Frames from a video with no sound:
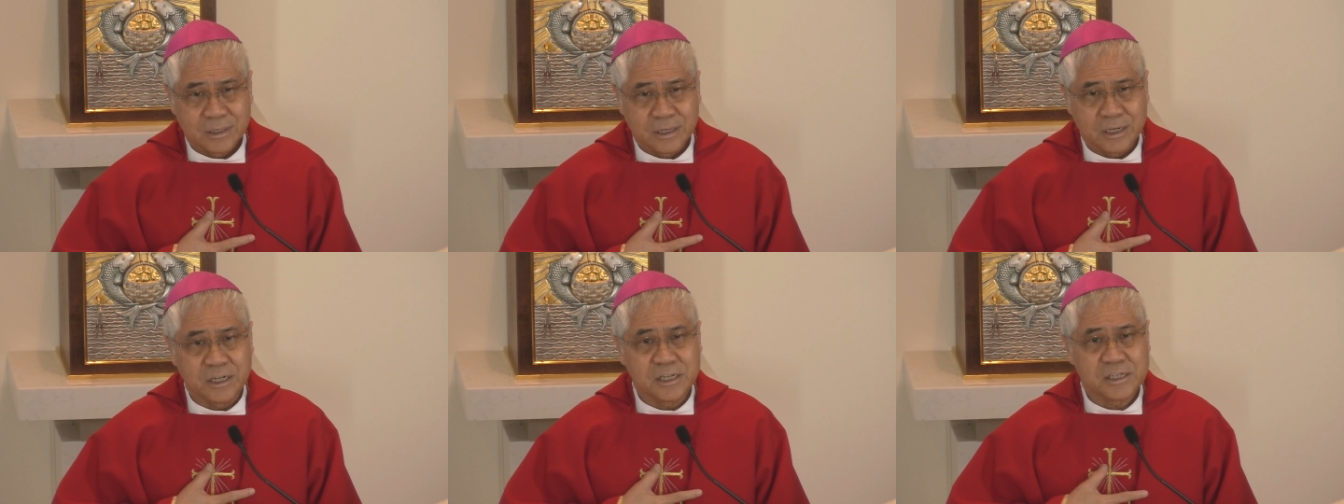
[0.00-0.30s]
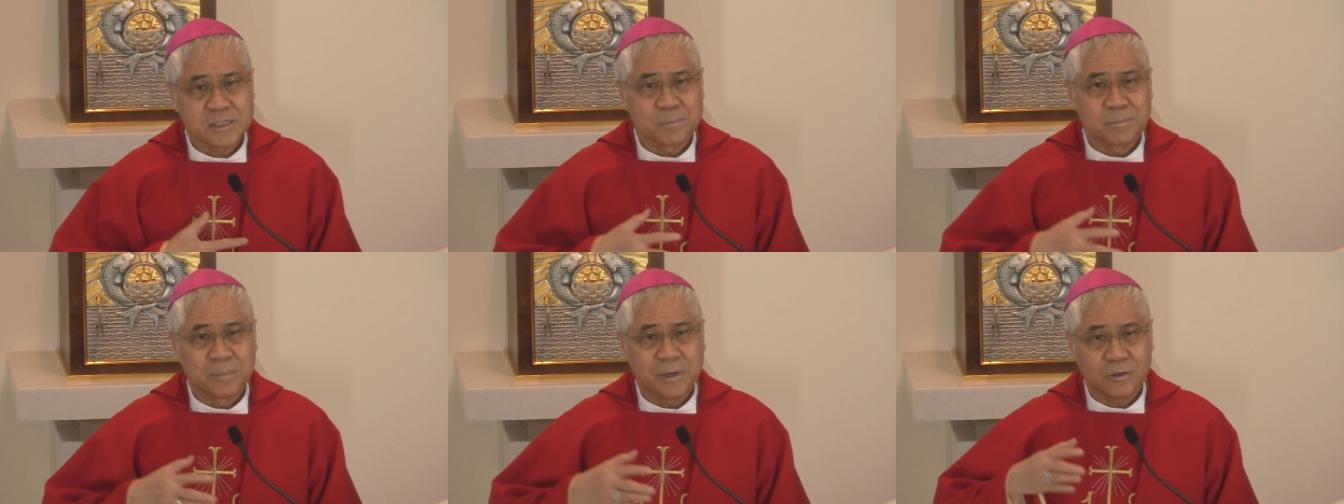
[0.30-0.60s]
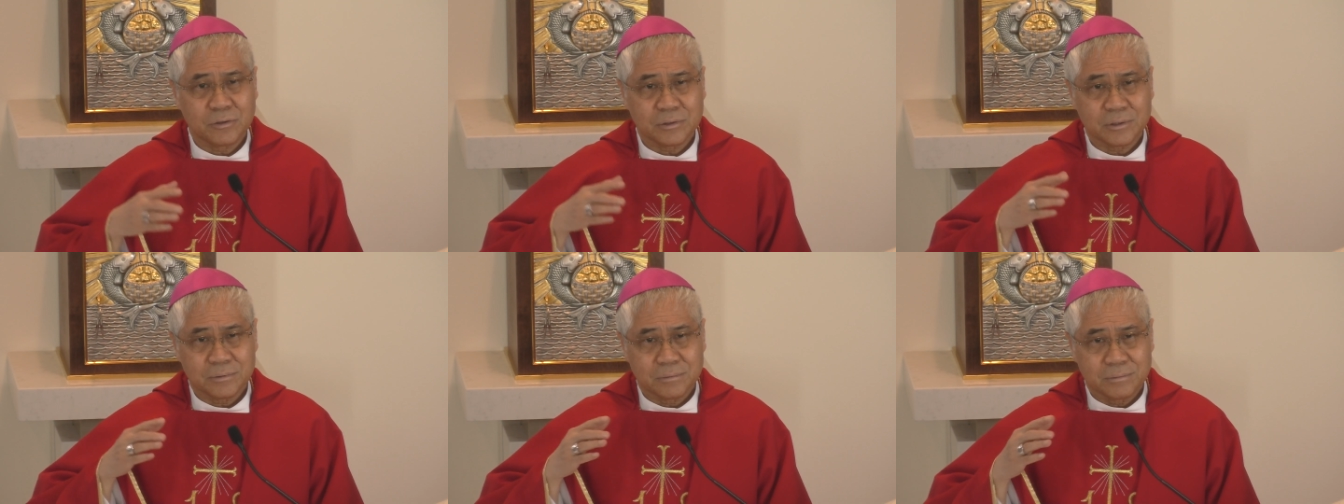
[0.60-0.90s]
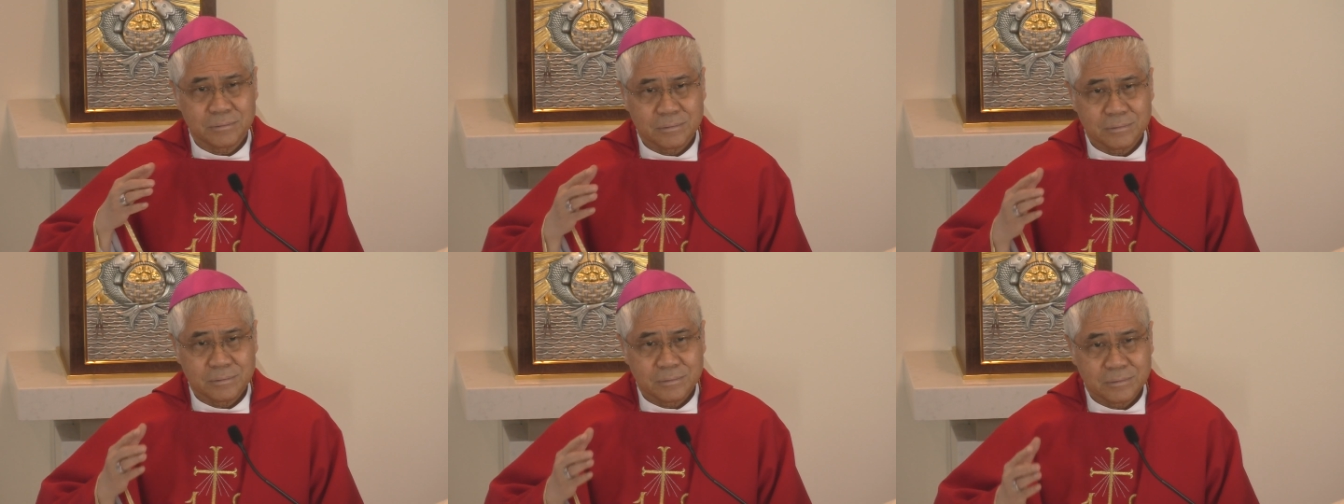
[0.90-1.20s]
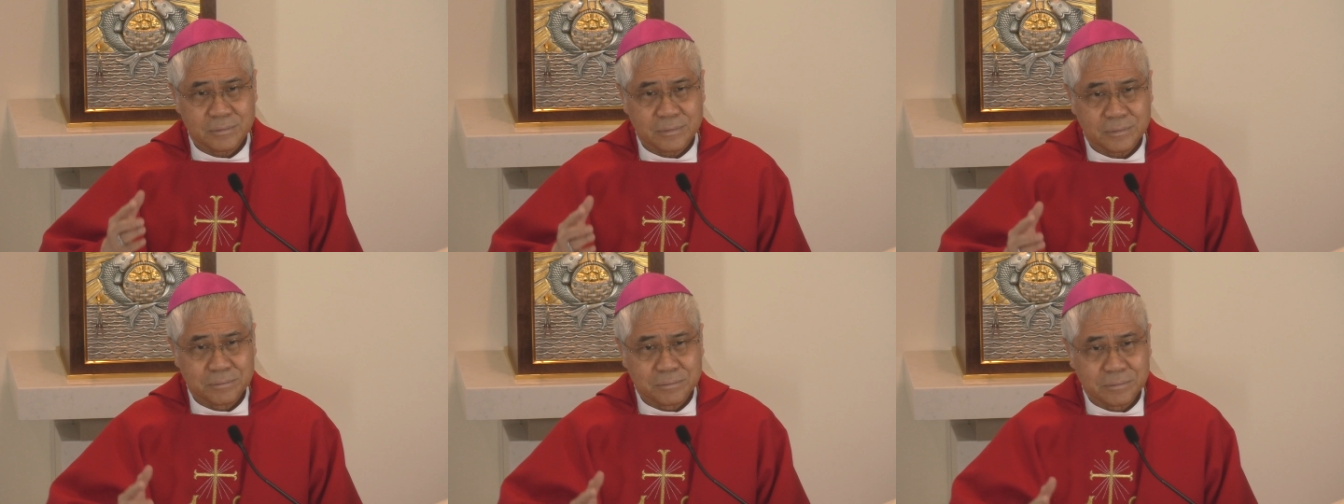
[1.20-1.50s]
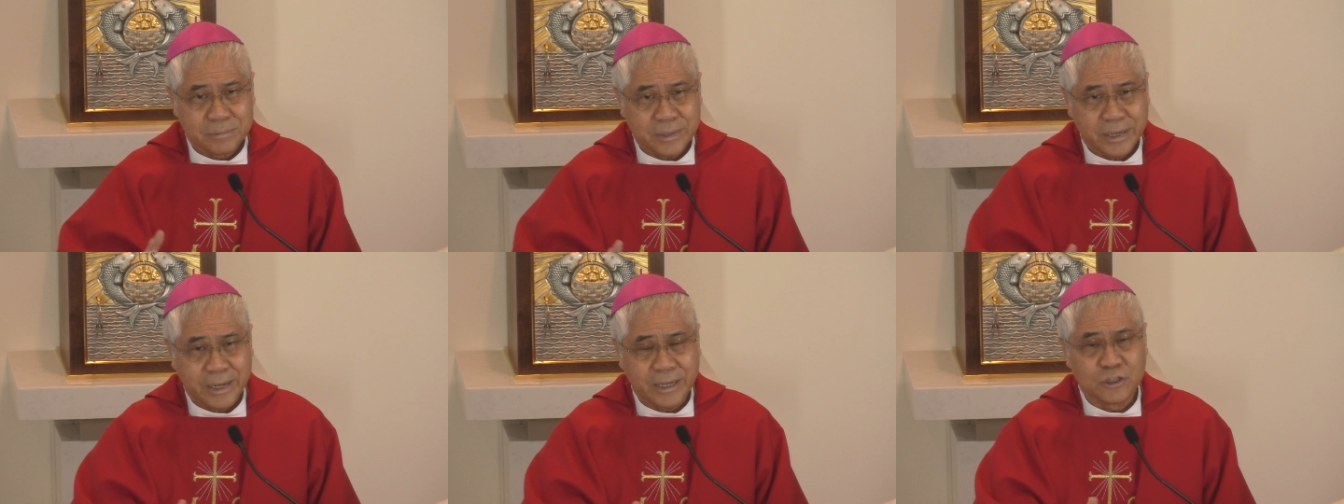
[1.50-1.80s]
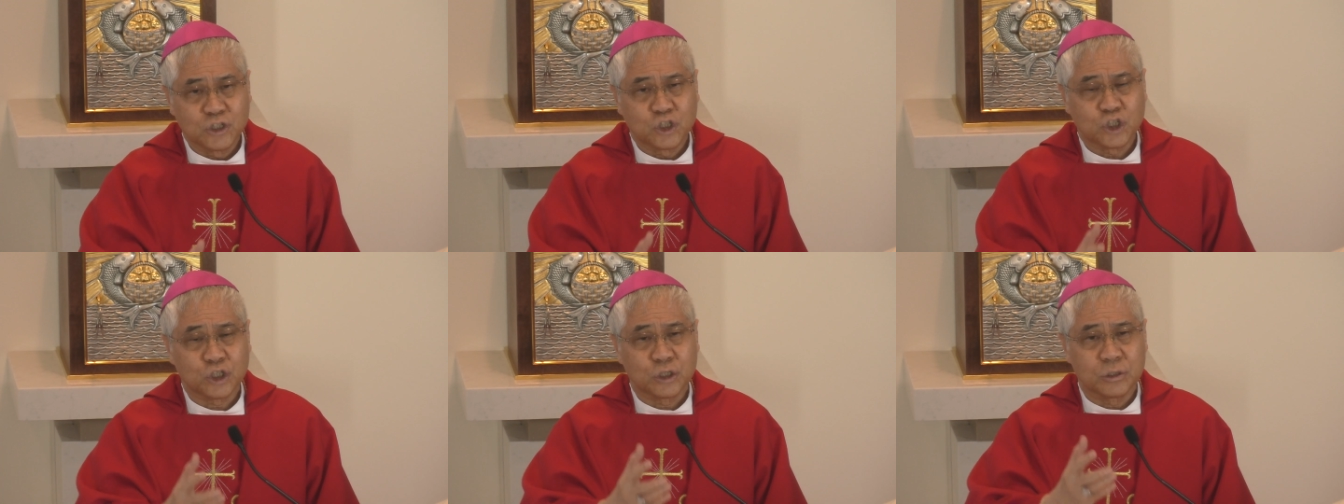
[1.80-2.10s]
it is about
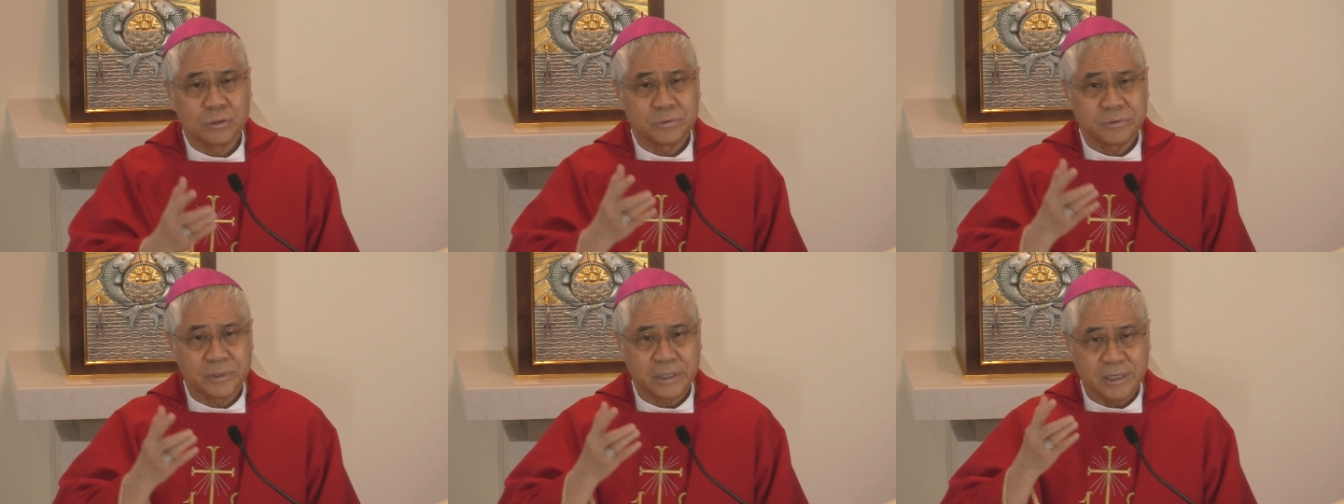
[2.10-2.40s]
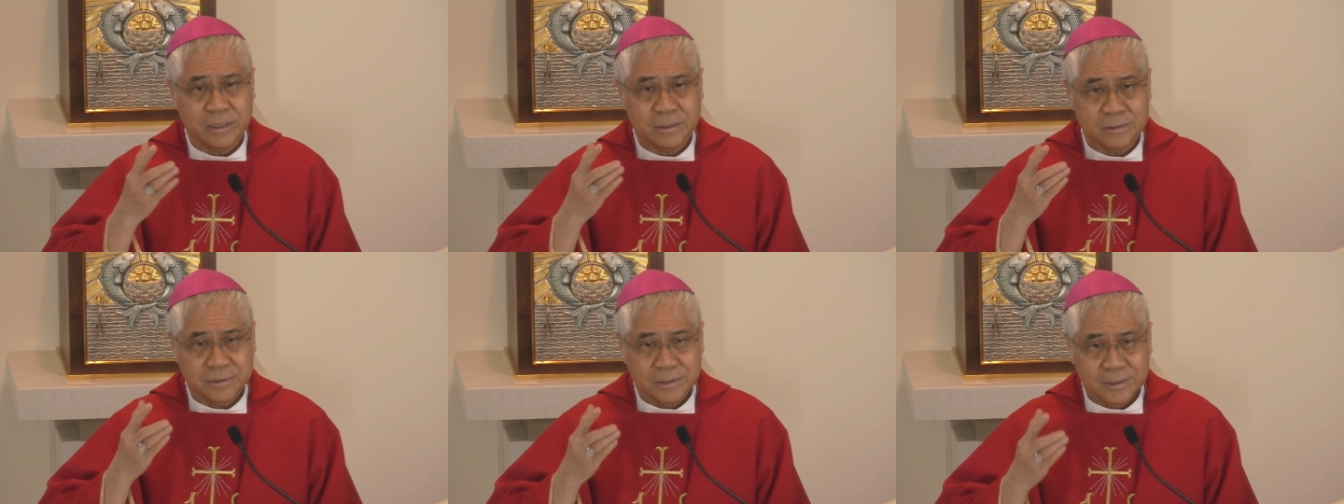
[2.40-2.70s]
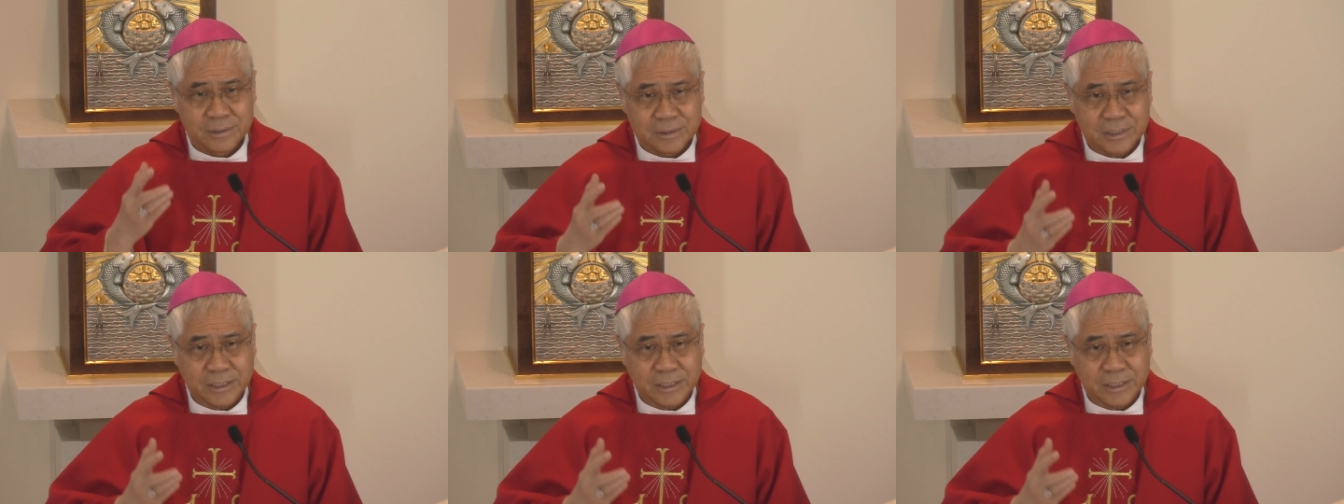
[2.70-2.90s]
ensuring